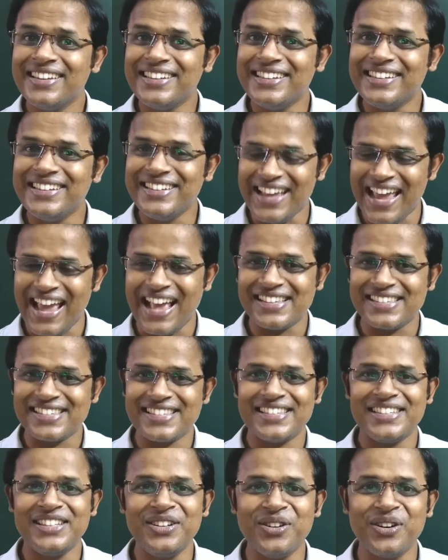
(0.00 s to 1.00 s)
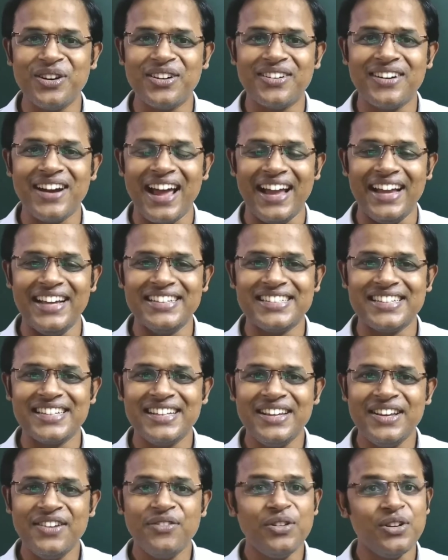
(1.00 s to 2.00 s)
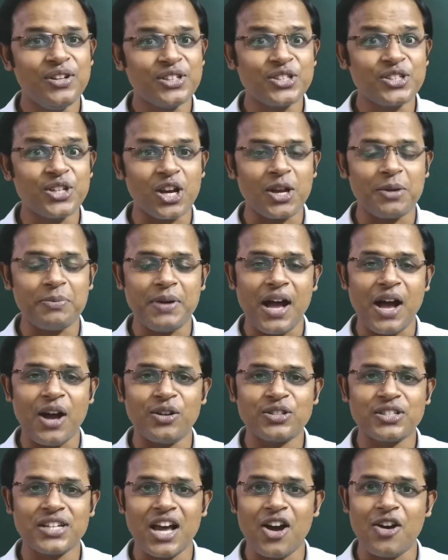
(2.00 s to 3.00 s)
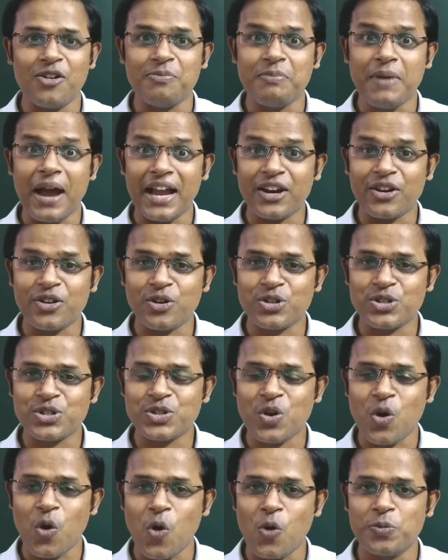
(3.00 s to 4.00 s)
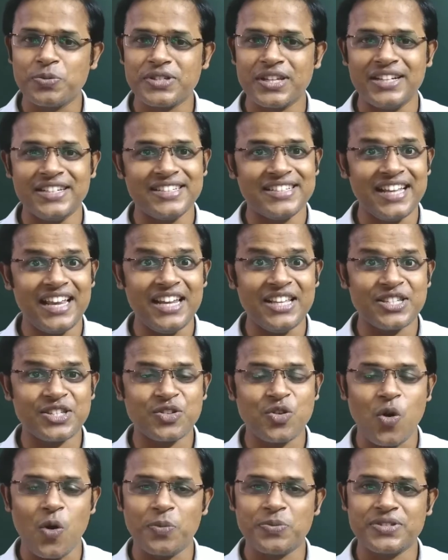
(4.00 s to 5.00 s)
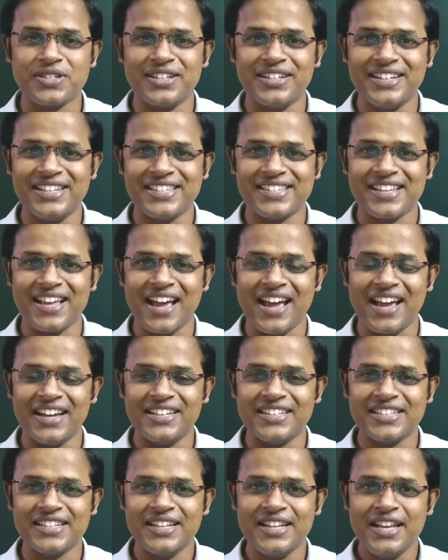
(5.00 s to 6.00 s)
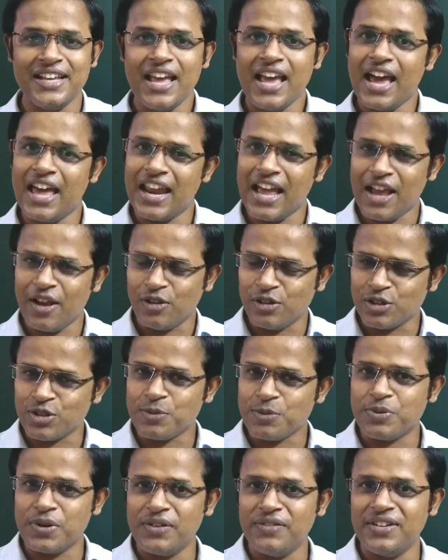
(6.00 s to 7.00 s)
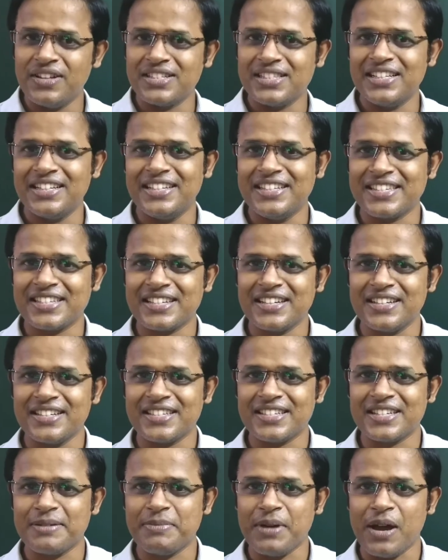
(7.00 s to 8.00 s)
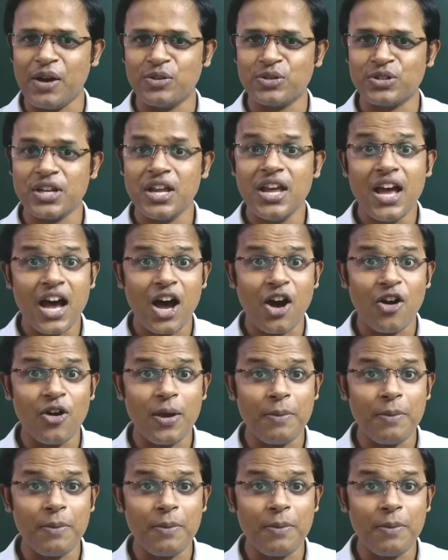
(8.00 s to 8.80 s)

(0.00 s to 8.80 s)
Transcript: Yes, you are right. We will talk about how microscopes and telescopes are designed, and I also previously discussed about how a